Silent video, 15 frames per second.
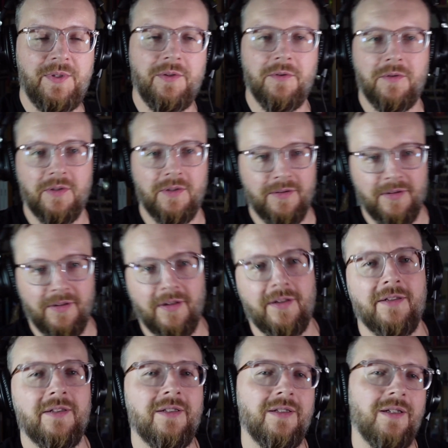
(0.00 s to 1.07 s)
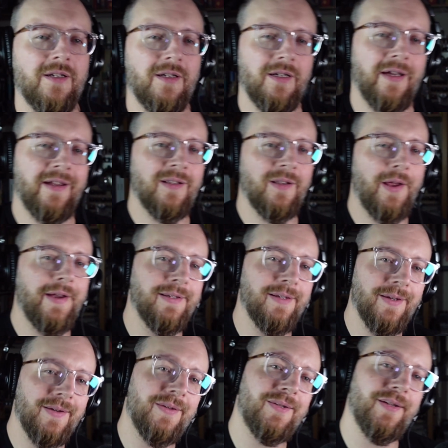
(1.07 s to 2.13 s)
you can enlighten
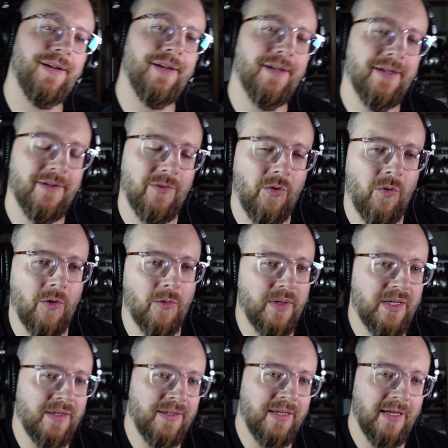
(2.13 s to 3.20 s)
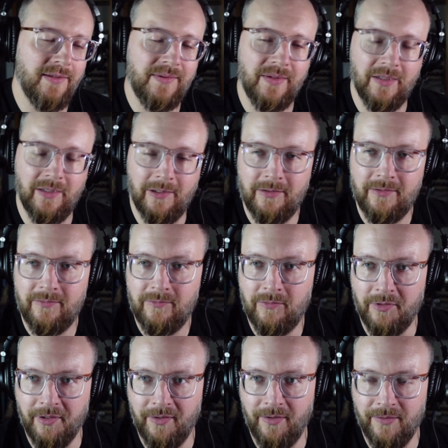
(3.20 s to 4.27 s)
us, or we can get one
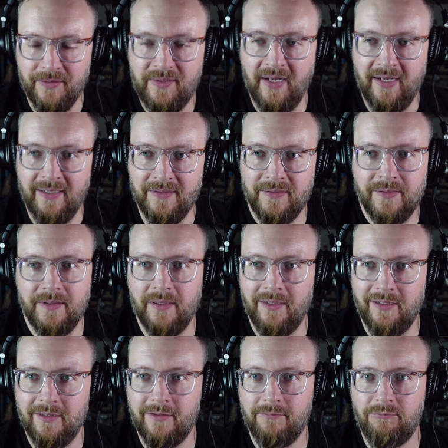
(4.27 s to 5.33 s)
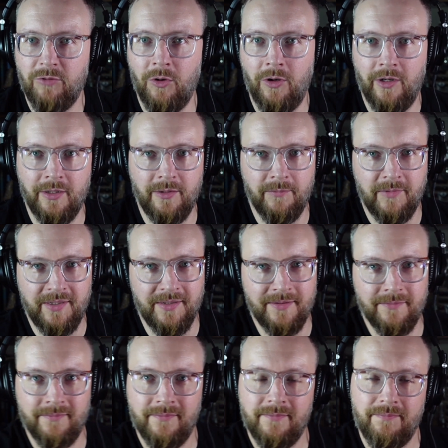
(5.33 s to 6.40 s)
of those guys on, and we can
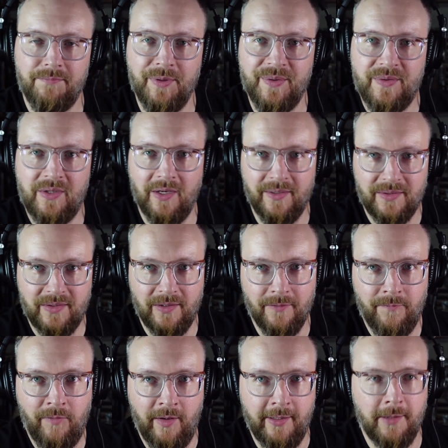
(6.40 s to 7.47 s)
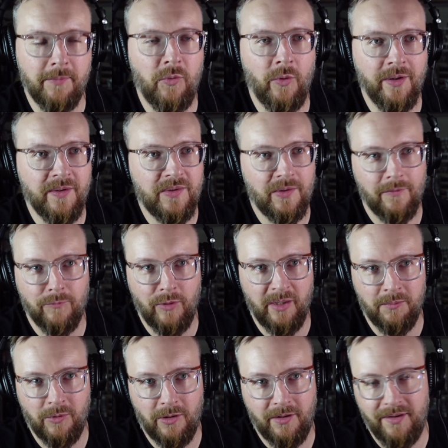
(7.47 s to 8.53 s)
discuss the finer points of Red
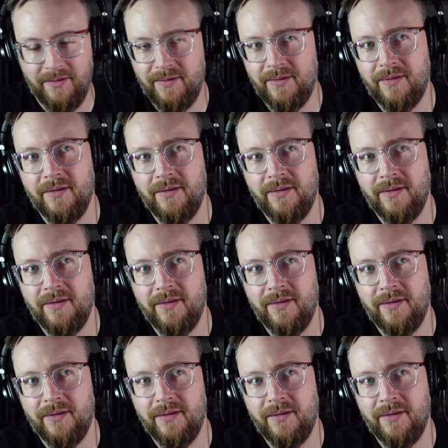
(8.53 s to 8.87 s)
Markets.